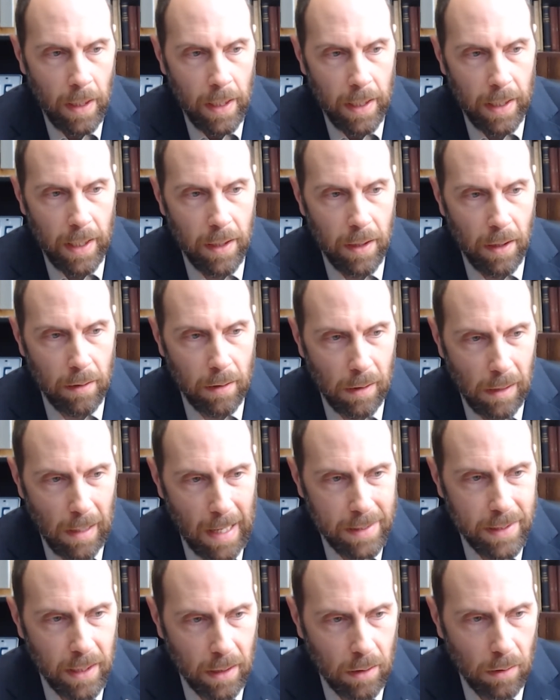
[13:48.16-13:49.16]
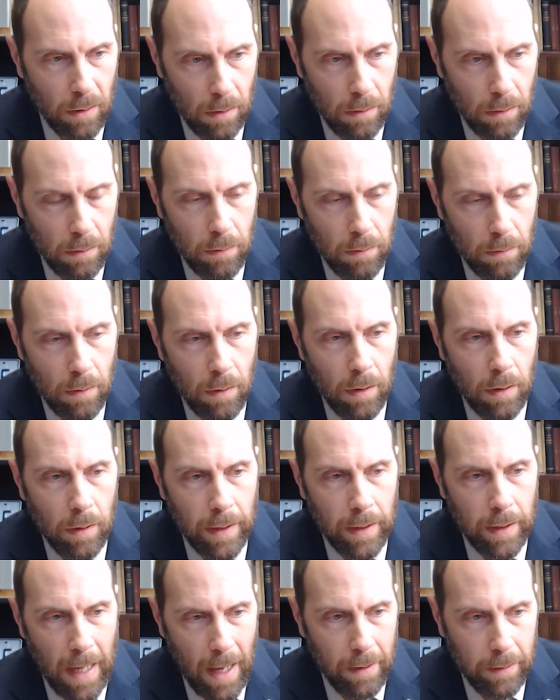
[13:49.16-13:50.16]
in a classical
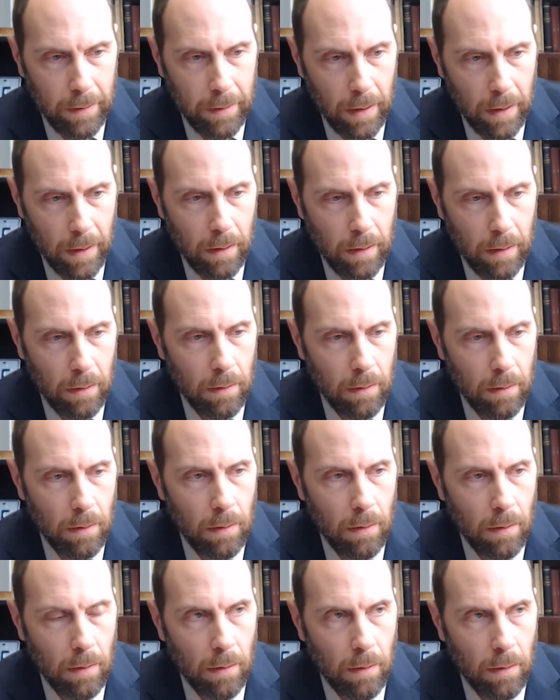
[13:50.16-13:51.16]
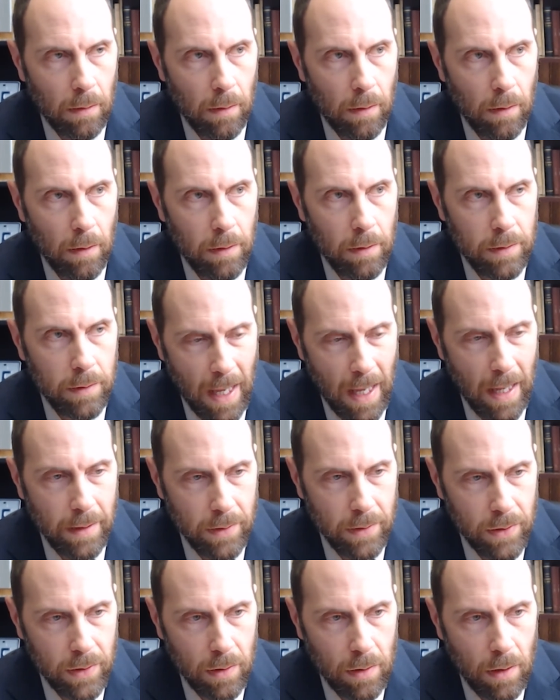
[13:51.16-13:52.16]
Catholic
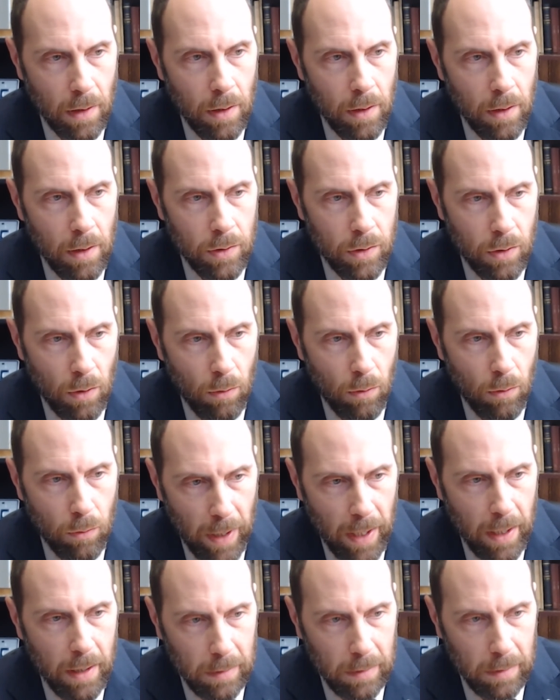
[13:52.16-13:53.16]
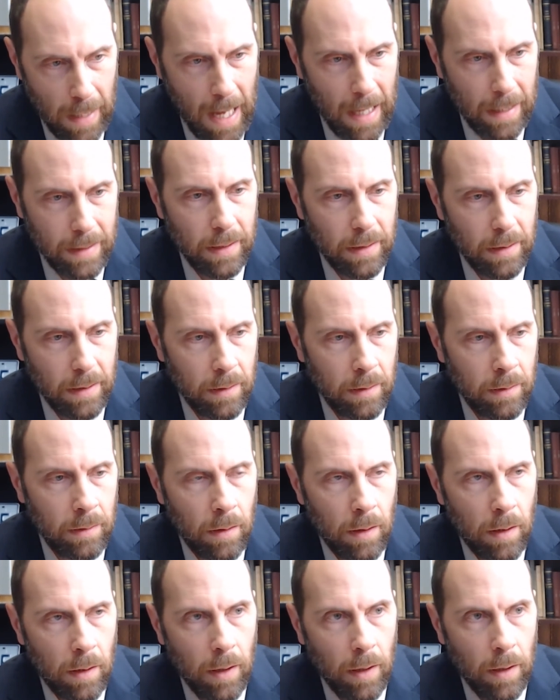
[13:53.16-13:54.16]
sense. So Greek, Latin,
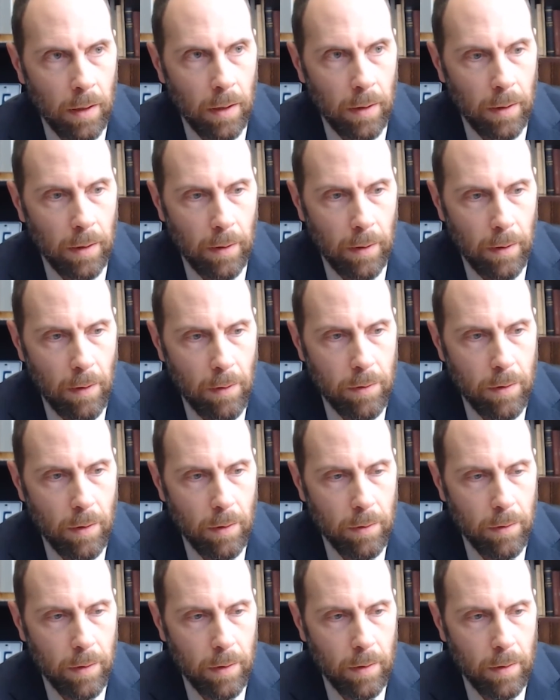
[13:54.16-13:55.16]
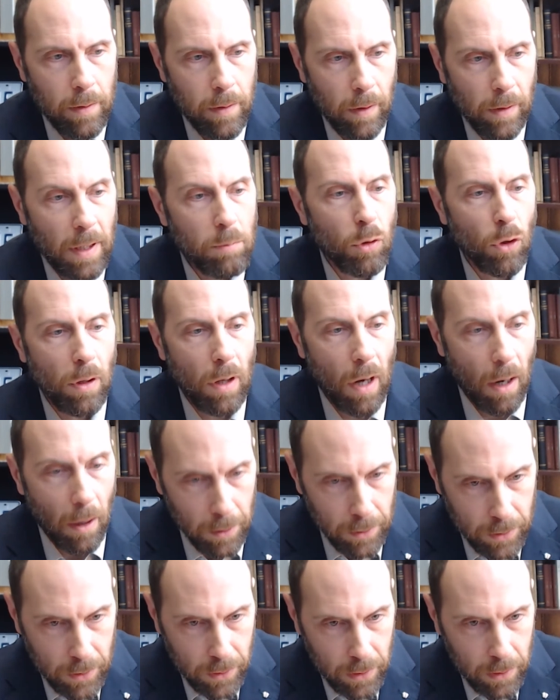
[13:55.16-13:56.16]
the liberal
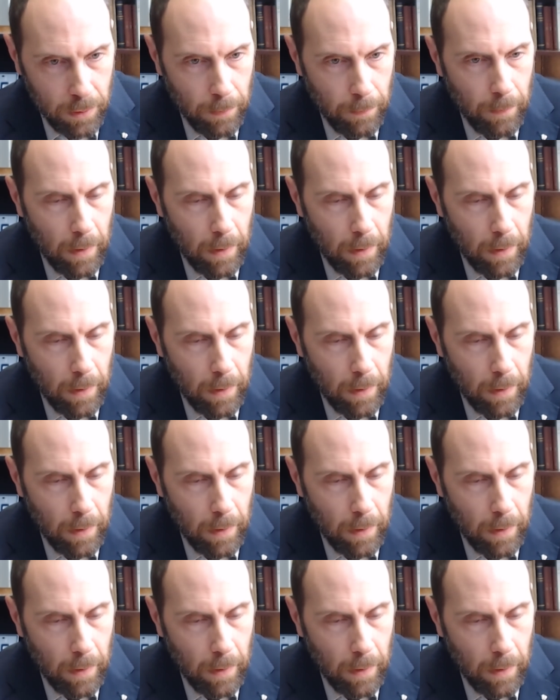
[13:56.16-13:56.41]
arts.